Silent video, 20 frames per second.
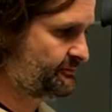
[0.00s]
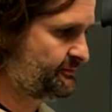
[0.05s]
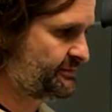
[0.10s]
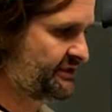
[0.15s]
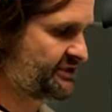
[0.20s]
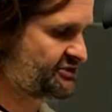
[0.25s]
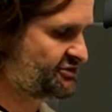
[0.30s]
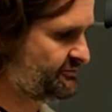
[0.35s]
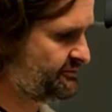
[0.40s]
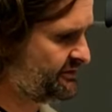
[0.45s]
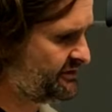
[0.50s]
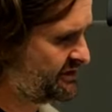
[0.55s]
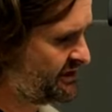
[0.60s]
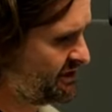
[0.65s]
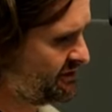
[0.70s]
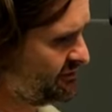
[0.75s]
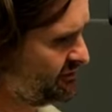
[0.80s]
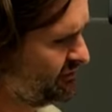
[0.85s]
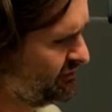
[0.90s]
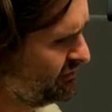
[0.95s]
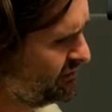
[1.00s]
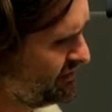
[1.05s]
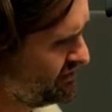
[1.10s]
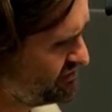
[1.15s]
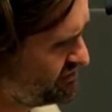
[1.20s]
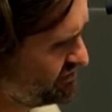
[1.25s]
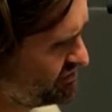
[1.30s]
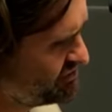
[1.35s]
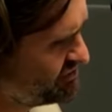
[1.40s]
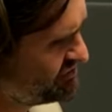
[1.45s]
piece of material
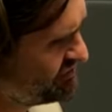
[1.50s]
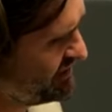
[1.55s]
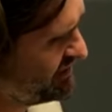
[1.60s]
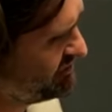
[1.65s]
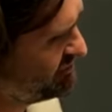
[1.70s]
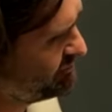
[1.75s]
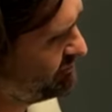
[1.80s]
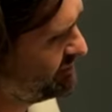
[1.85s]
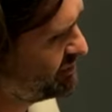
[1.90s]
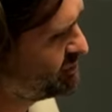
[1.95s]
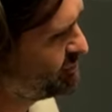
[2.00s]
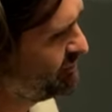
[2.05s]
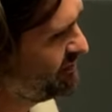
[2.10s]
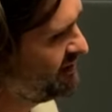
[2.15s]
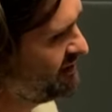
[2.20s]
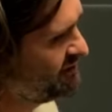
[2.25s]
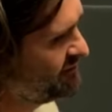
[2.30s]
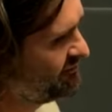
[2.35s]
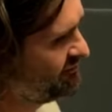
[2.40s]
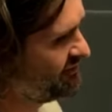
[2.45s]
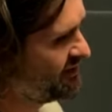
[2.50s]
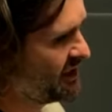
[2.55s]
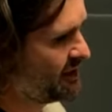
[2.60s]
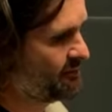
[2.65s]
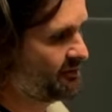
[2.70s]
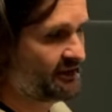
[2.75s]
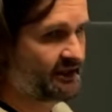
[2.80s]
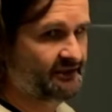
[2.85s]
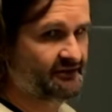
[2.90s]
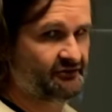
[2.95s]
is the strength between the
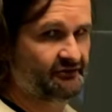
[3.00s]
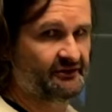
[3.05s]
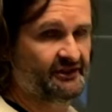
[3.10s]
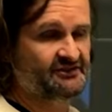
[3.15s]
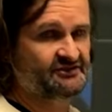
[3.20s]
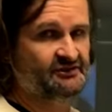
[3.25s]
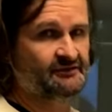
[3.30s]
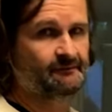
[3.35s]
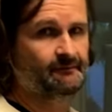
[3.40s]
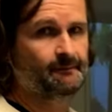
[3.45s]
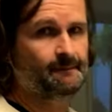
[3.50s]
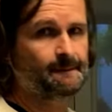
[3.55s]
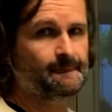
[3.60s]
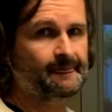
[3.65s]
fiber and the resin,